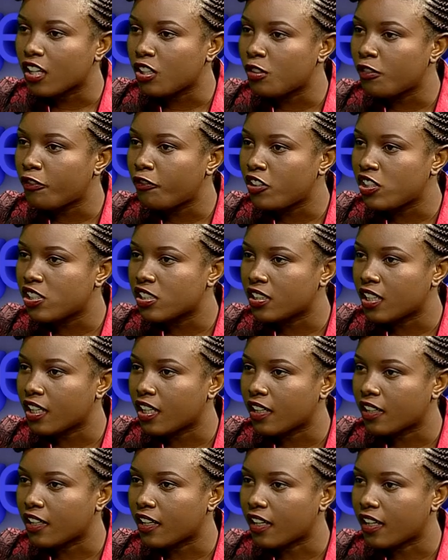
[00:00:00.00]
you featured
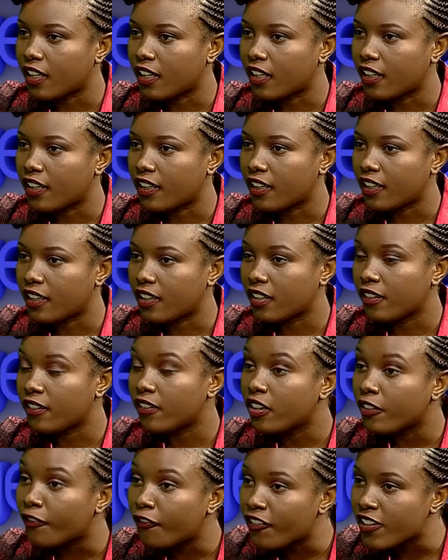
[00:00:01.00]
in
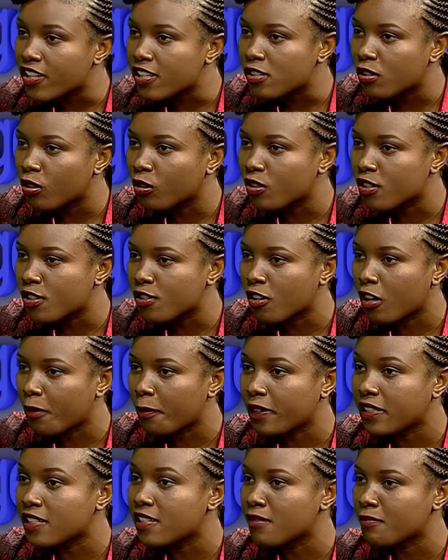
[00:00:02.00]
the first local soap
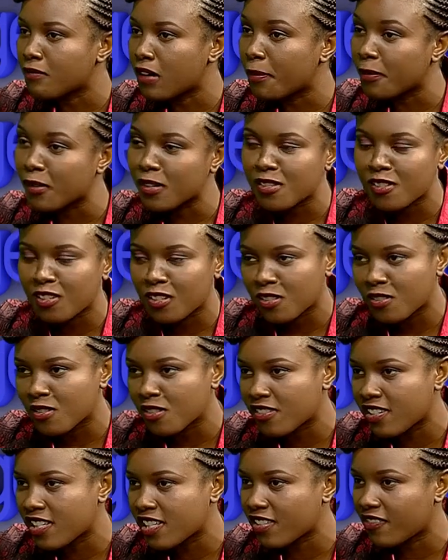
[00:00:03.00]
in Zimbabwe, Studio
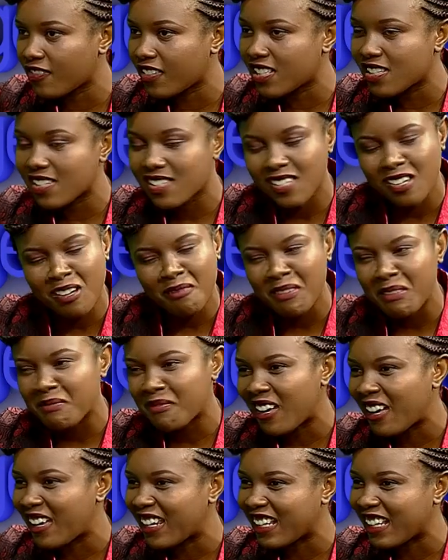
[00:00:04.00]
263. Just tell me about